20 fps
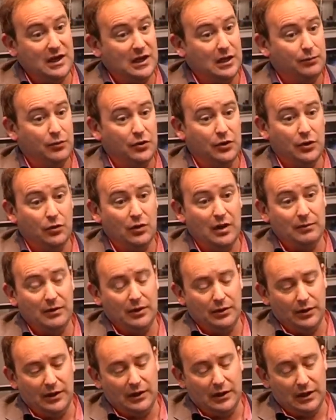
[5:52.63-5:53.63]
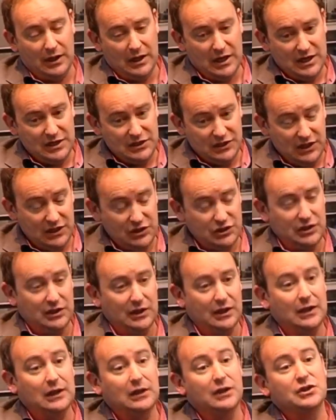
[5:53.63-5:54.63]
Takapuna Grammar, that are
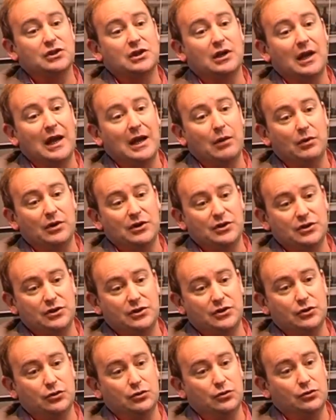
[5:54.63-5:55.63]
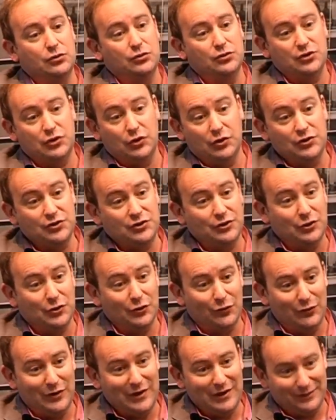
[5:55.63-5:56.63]
teaching English language to students in
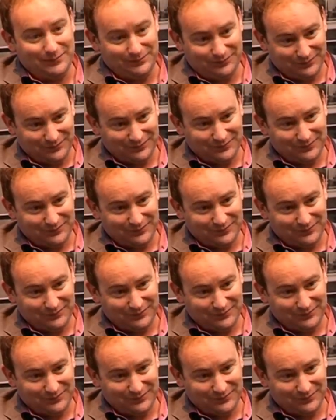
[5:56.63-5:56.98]
Korea